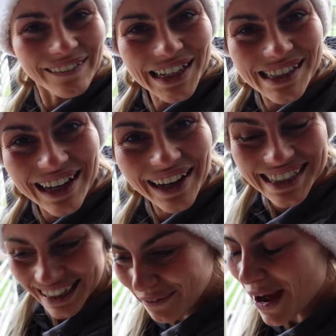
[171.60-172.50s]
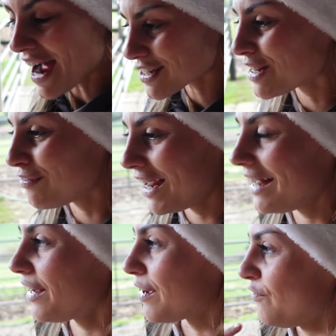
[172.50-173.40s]
I'm excited. I'm actually
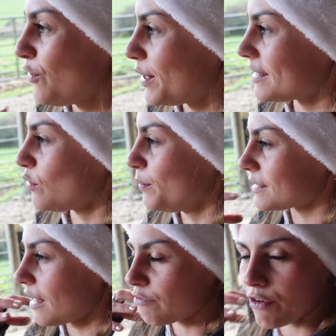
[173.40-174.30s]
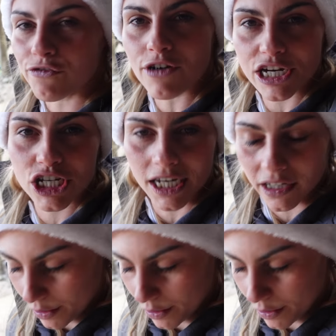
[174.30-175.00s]
really looking forward. It's almost like refreshing